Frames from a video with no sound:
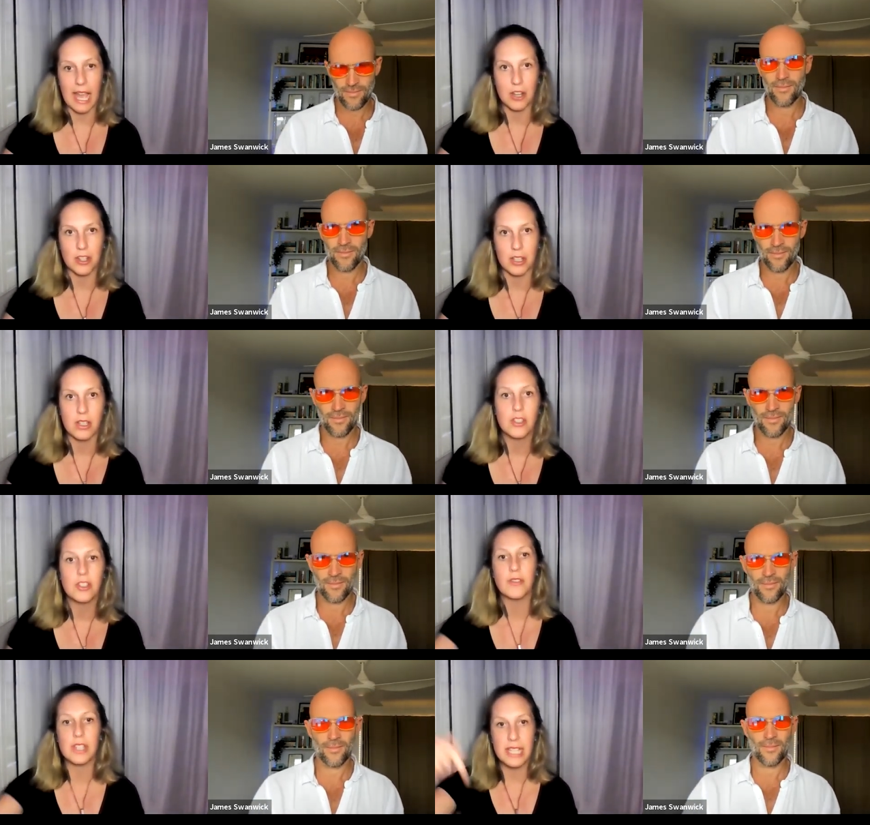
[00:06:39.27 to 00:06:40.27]
Speaker 1: action. So you
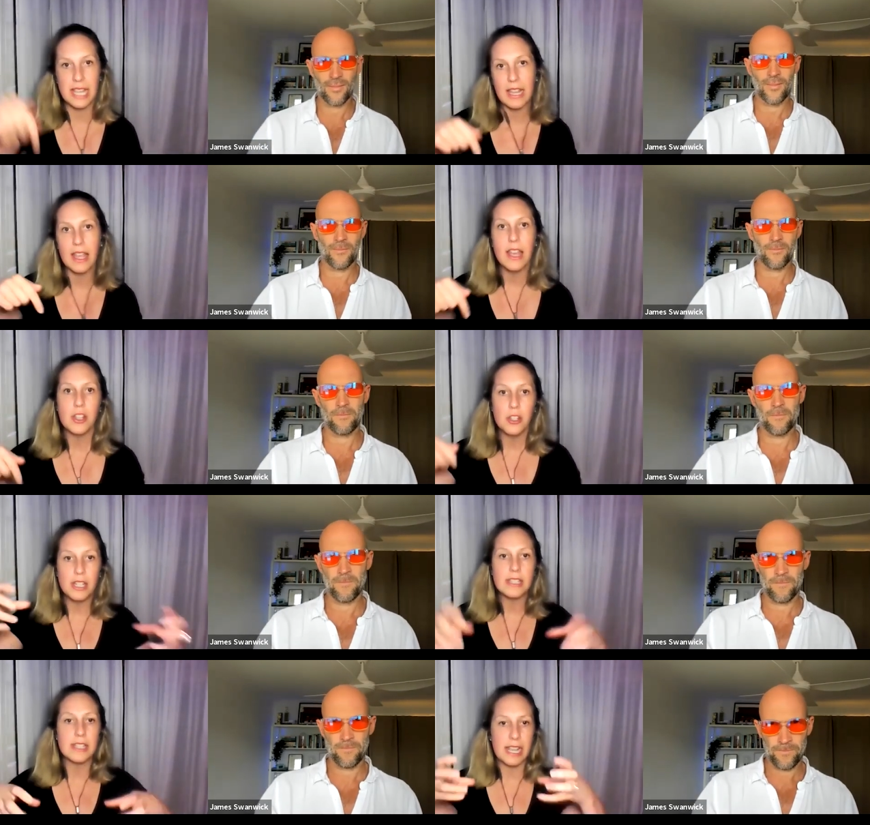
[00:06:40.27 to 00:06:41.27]
have to take, you need
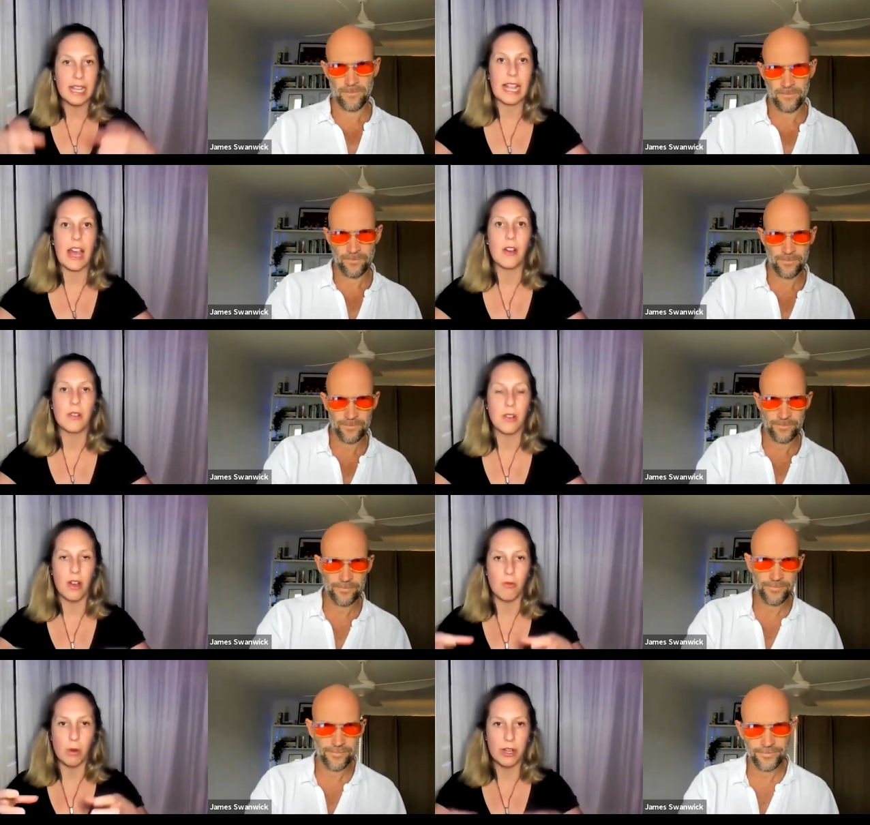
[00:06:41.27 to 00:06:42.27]
to take an account
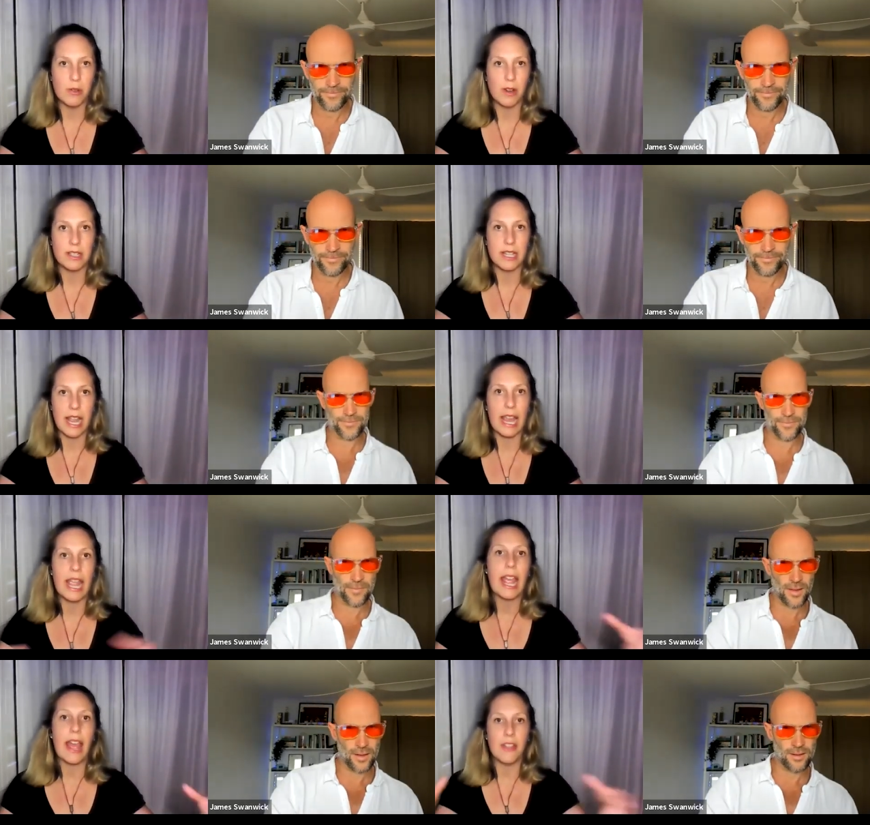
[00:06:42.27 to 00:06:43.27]
of where you are today,
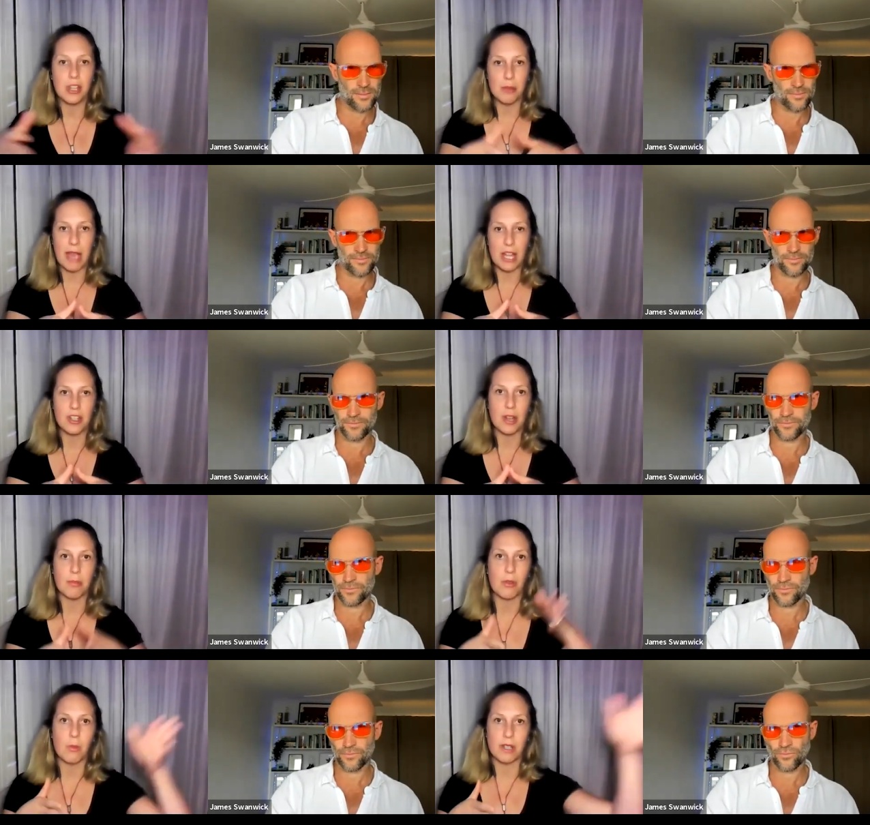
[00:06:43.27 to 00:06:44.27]
and then you match it up
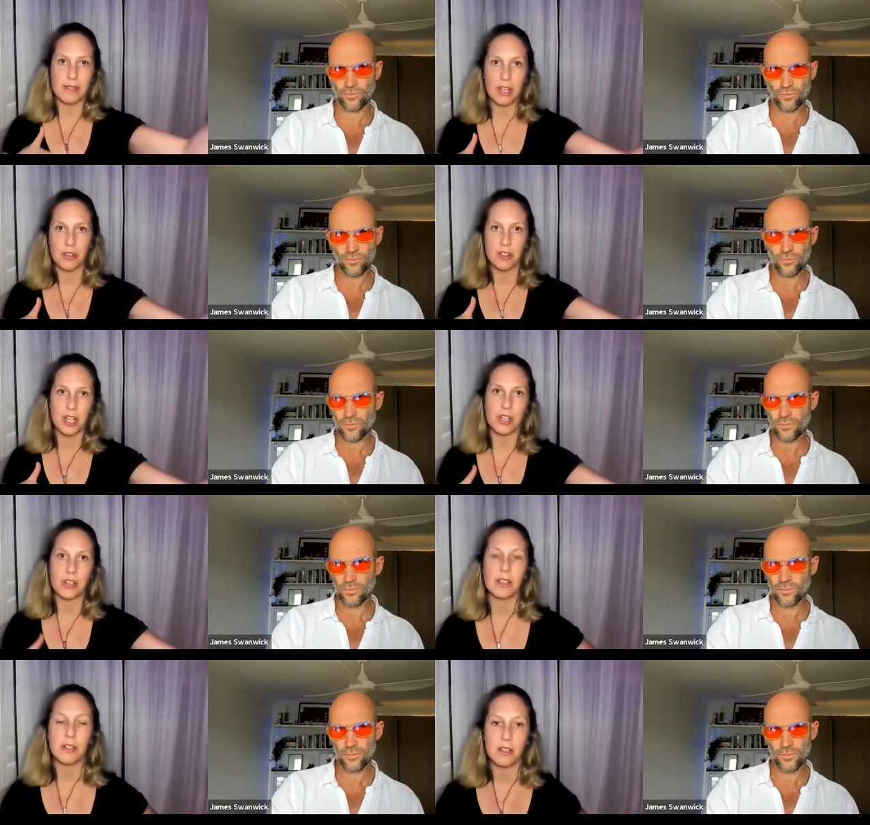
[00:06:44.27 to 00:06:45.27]
with what does that trajectory
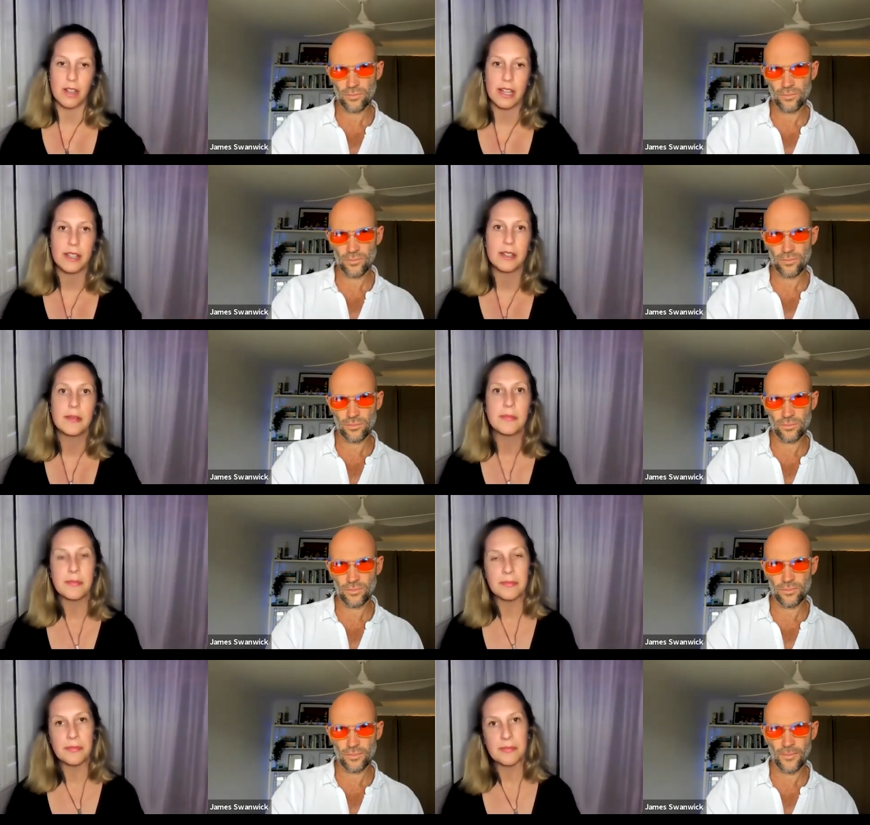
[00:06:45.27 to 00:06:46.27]
Speaker 2: look like?
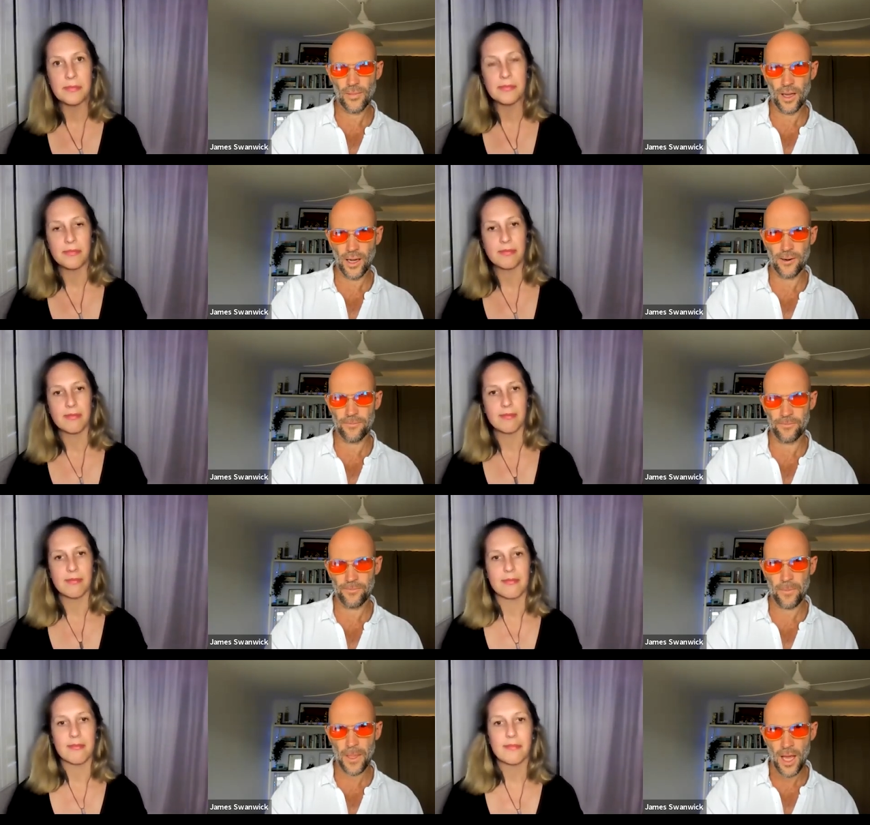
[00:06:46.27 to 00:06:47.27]
Yeah.
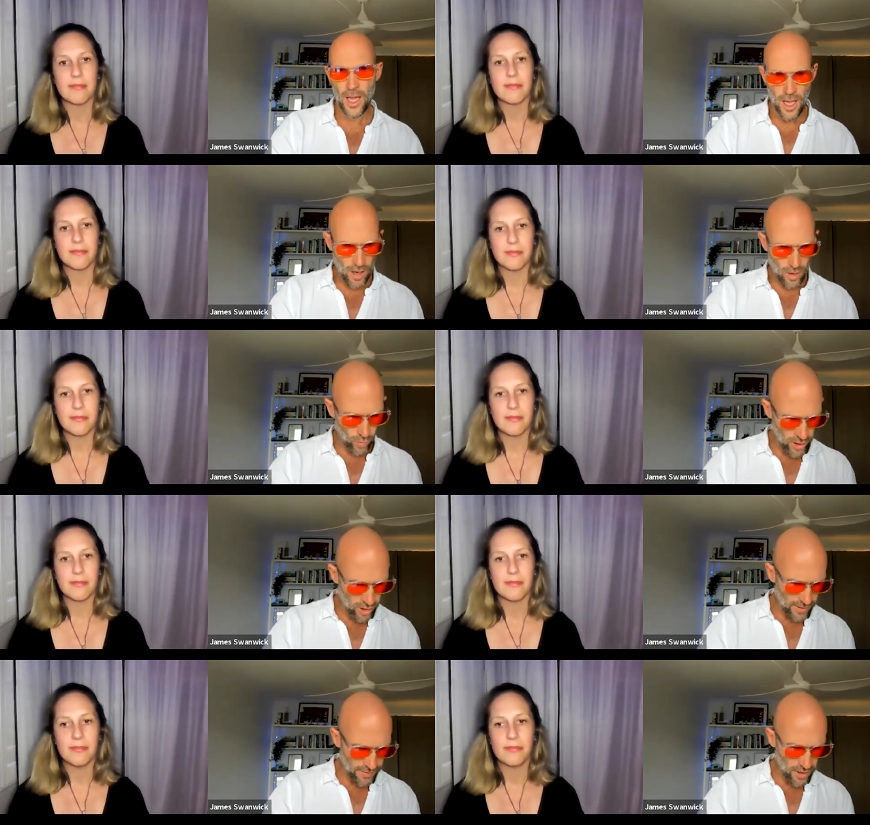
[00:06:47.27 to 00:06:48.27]
When you
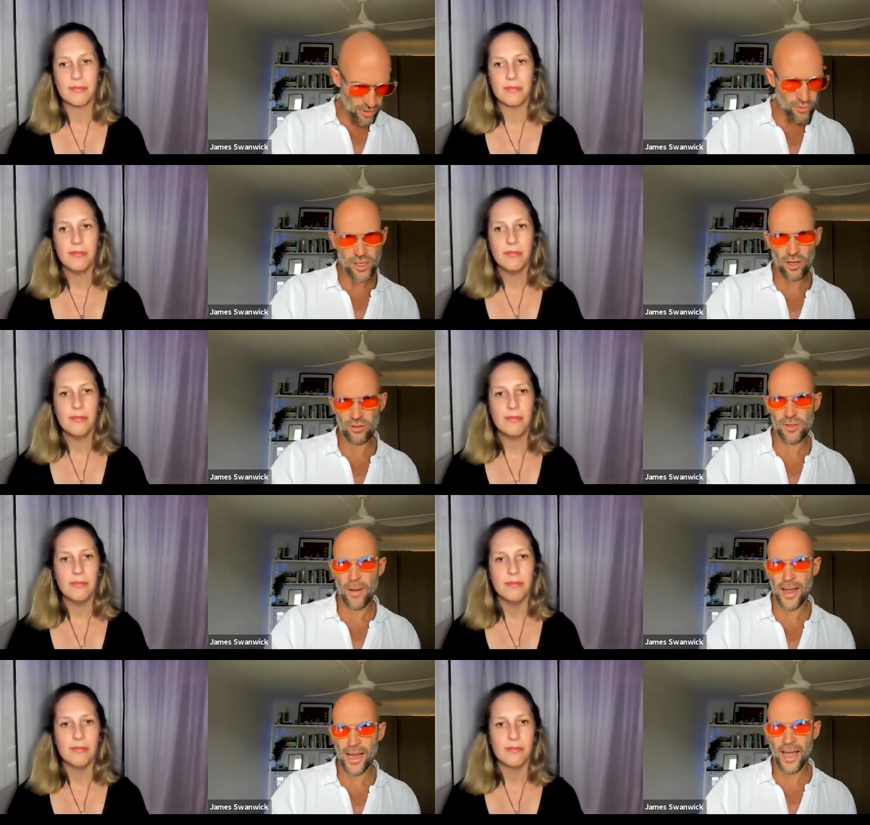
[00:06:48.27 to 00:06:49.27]
get those results back,
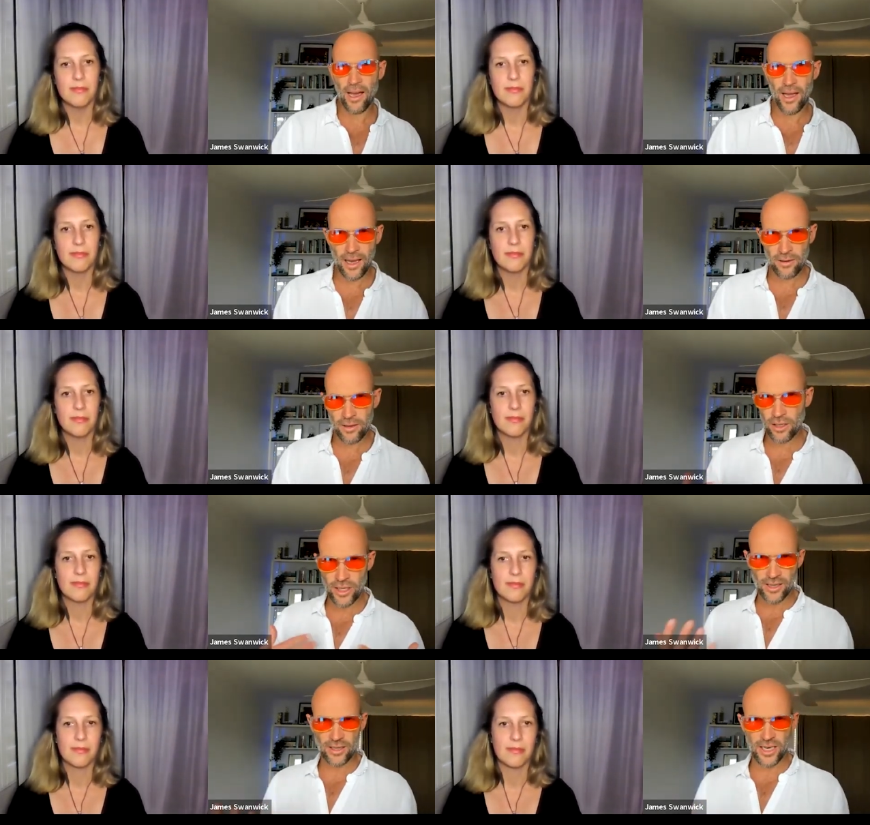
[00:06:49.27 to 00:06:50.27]
and how, how do you take
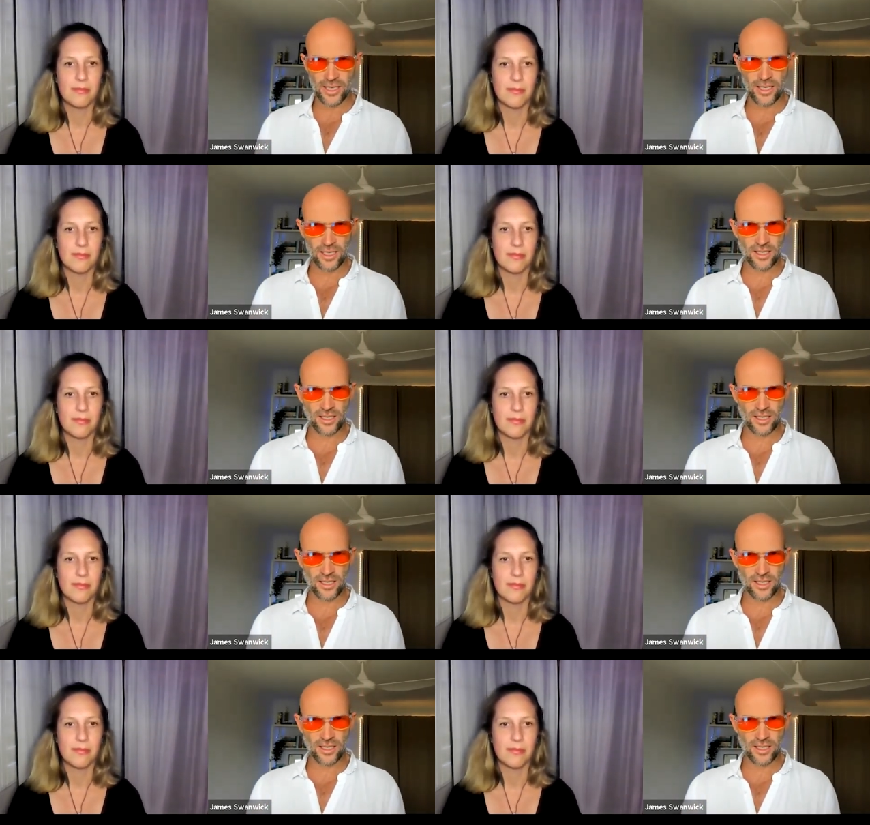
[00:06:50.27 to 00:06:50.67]
the test? Is it